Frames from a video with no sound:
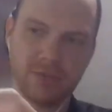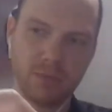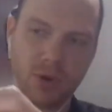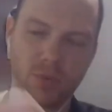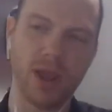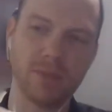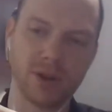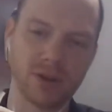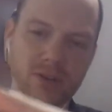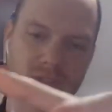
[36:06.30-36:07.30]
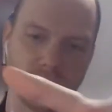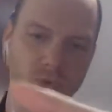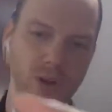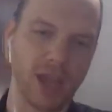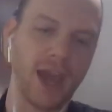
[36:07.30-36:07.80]
parameters and
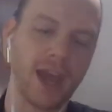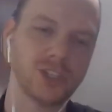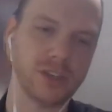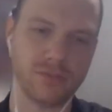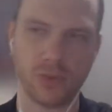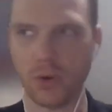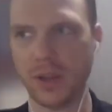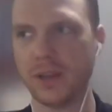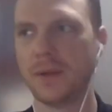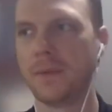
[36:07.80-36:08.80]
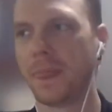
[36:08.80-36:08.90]
we're caching for it.